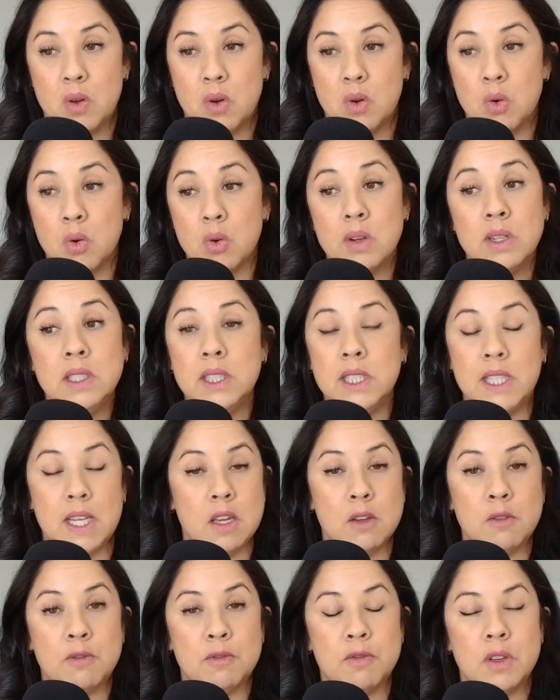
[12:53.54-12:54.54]
or a
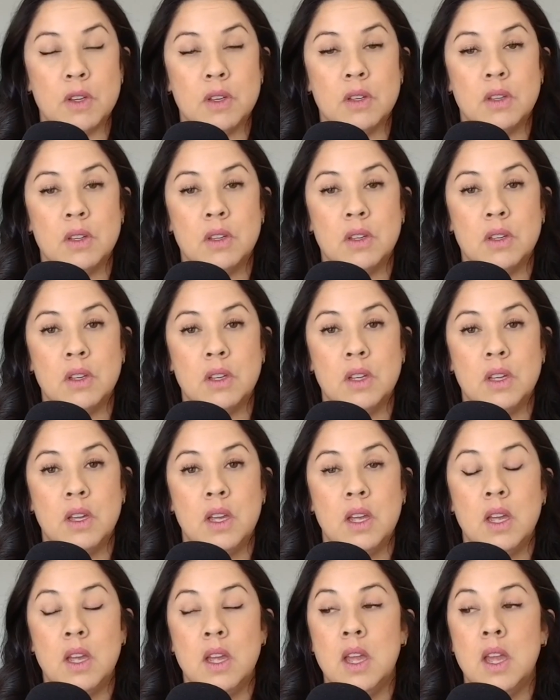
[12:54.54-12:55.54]
leaf,
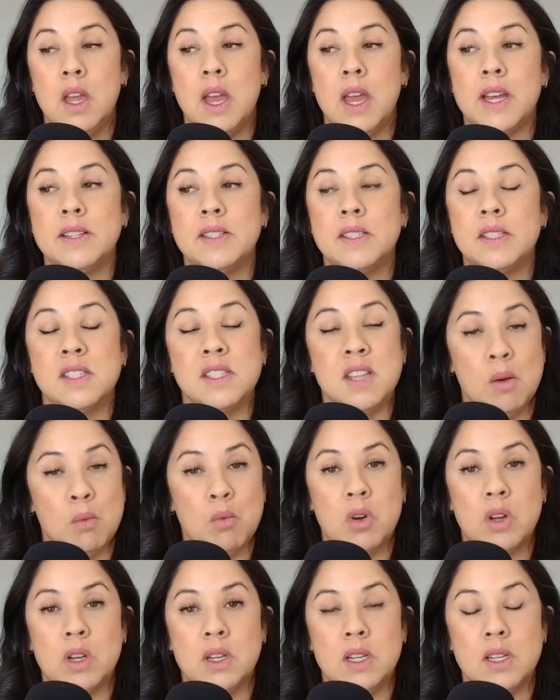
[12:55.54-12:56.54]
and
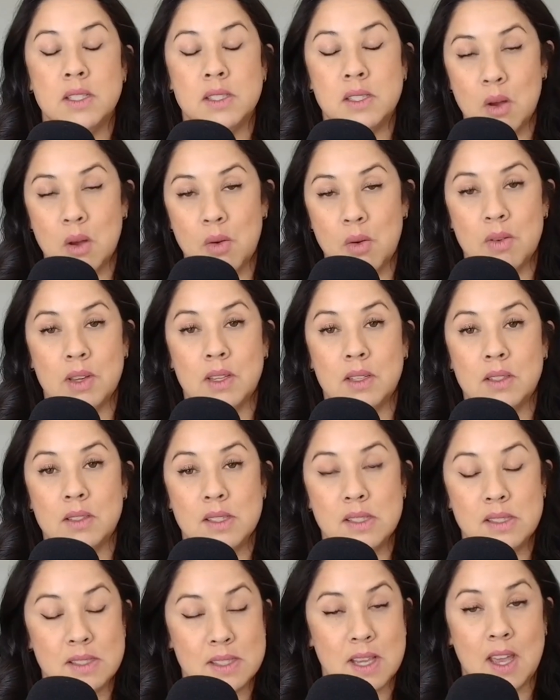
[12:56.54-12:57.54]
someone is going
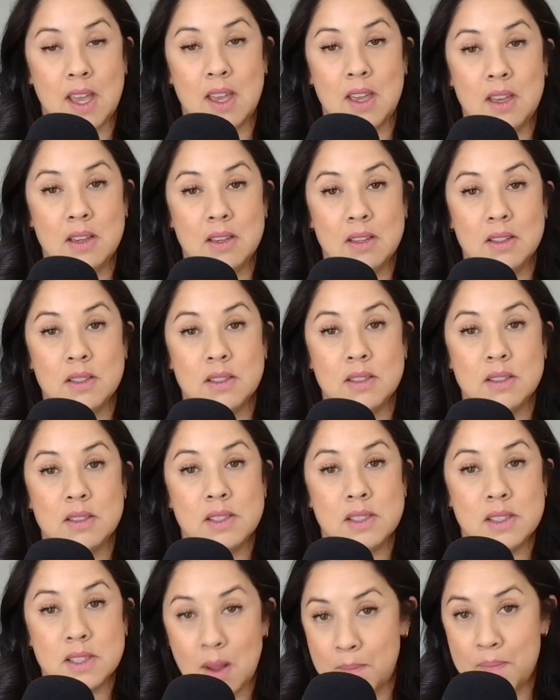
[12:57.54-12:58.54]
to say
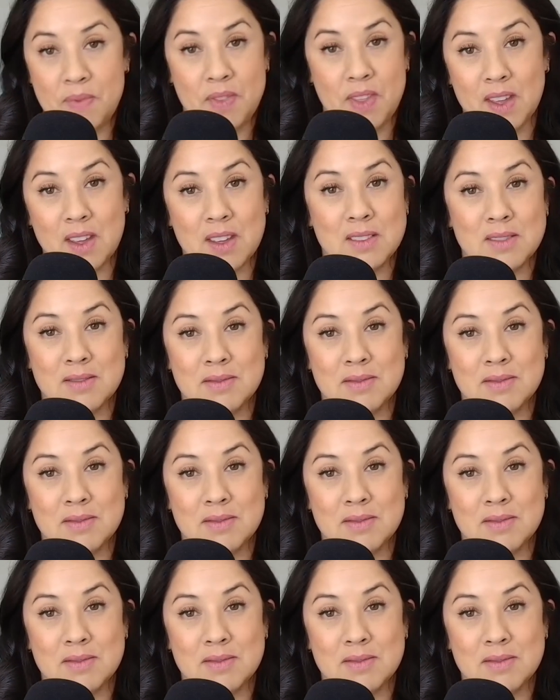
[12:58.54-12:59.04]
something.